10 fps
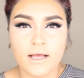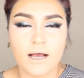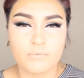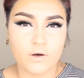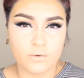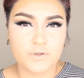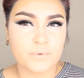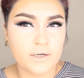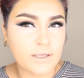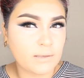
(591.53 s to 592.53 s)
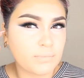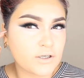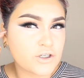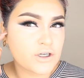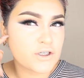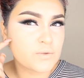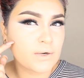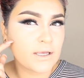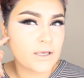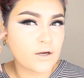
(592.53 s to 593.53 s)
You always want to keep it just
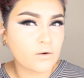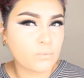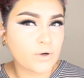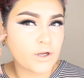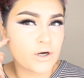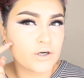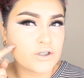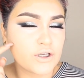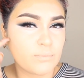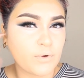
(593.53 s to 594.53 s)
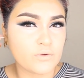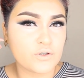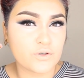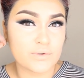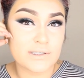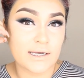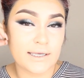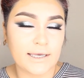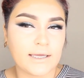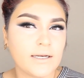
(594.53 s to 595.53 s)
right here where your cheekbones do
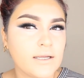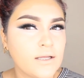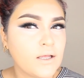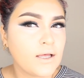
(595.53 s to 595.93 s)
suck in.